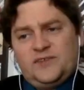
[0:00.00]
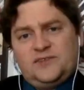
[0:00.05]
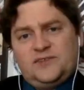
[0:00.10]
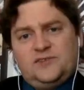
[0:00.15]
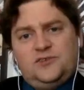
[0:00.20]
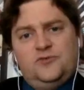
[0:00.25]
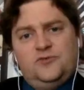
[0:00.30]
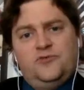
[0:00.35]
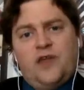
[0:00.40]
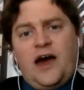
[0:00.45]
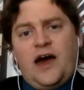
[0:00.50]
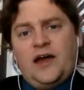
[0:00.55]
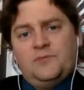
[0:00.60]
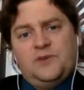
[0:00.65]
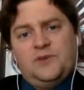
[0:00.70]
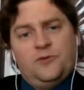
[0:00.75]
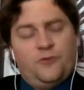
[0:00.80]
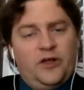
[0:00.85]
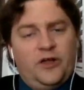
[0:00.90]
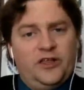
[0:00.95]
to not
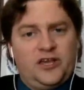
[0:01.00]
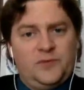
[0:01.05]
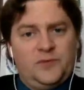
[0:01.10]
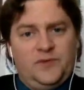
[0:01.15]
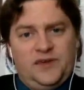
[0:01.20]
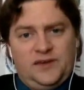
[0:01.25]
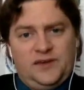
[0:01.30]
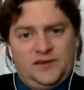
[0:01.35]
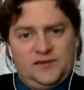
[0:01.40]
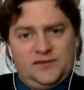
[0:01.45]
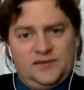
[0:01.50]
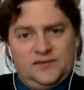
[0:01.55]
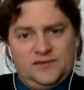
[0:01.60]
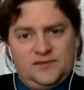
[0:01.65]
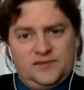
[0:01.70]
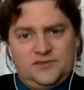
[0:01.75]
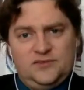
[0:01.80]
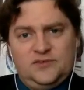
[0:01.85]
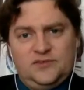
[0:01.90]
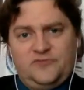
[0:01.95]
be welcoming
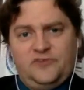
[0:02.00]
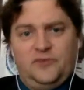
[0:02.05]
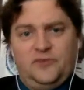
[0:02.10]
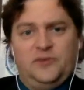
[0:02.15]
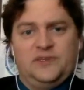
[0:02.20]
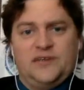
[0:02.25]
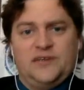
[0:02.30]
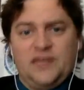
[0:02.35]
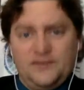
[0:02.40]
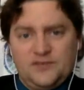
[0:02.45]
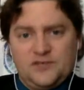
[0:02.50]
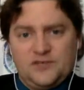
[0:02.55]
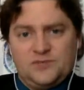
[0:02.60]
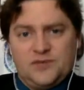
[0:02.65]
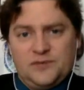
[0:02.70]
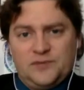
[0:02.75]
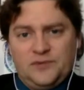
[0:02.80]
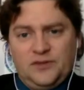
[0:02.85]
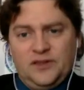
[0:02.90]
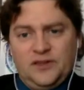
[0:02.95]
to the film and television
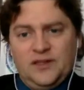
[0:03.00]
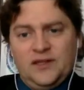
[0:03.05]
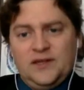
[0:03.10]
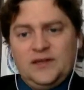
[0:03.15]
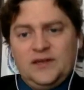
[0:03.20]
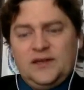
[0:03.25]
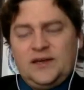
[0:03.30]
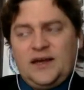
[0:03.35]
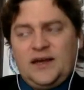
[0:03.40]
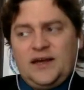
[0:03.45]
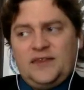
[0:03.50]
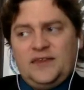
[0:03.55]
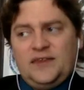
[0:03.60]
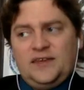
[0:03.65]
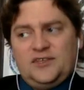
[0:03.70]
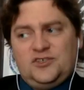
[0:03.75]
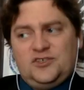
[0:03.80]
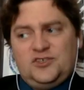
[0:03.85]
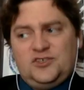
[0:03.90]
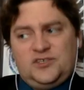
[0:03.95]
people. I think
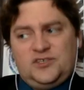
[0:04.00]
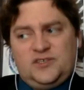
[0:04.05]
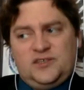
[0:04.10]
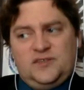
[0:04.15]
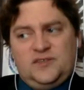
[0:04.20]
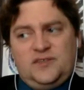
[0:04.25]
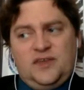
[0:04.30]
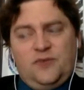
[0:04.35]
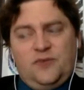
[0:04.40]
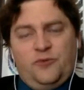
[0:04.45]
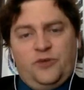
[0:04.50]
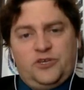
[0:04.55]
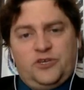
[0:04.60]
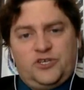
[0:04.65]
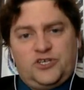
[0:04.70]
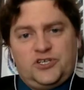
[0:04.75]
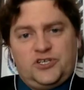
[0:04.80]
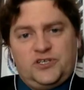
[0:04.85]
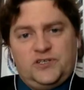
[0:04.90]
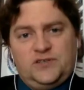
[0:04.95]
it's just that they
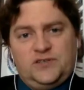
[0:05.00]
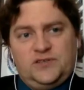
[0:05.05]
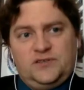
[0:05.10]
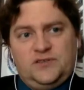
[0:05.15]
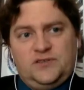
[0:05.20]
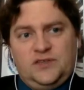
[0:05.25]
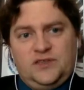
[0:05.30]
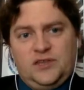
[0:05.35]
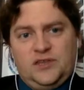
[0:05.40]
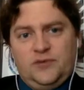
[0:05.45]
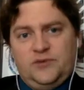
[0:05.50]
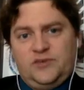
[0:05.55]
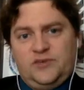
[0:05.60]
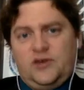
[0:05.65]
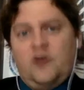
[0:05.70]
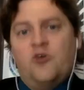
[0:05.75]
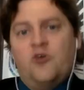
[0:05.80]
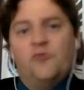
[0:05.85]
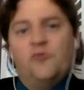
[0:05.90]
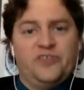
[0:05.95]
wish that there was a
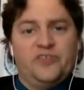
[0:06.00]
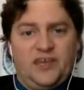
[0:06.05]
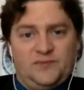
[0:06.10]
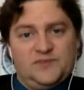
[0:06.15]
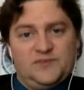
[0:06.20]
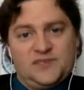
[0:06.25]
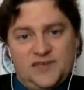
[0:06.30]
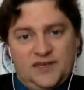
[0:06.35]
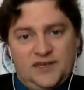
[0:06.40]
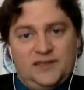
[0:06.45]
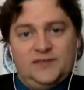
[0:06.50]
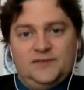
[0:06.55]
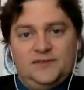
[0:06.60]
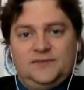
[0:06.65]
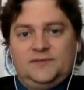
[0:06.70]
home for them still.